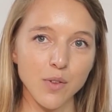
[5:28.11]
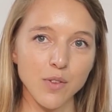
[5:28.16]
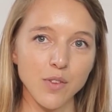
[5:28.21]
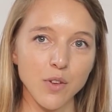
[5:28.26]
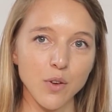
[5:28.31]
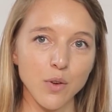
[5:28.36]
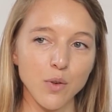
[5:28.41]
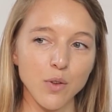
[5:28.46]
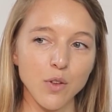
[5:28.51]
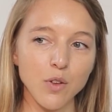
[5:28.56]

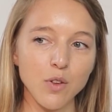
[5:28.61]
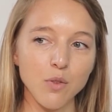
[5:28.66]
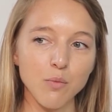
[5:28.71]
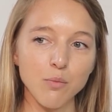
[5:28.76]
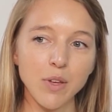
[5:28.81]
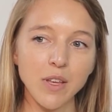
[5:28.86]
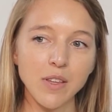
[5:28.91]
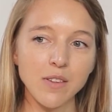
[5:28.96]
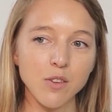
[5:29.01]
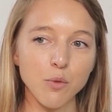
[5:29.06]
So you can
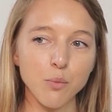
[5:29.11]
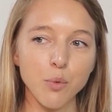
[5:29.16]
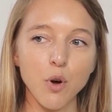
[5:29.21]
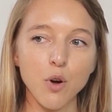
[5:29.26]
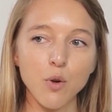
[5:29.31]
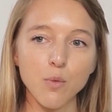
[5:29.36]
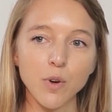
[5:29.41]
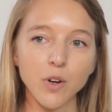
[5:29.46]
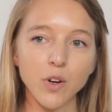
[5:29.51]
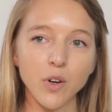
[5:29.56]
be a
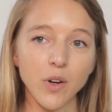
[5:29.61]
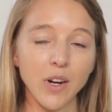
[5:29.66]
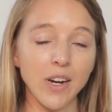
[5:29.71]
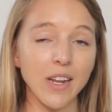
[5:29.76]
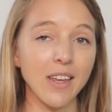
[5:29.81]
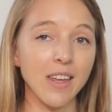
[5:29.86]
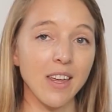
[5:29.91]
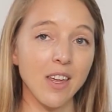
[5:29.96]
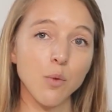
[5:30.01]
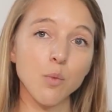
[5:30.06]
support worker and
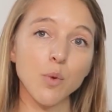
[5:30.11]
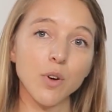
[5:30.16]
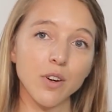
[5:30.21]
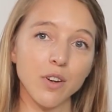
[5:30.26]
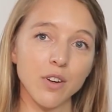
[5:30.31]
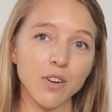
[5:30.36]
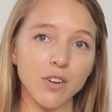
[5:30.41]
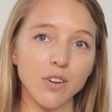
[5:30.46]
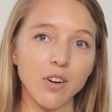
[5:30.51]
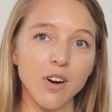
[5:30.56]
a key
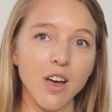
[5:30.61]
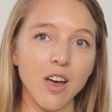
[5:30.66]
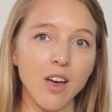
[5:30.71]
worker,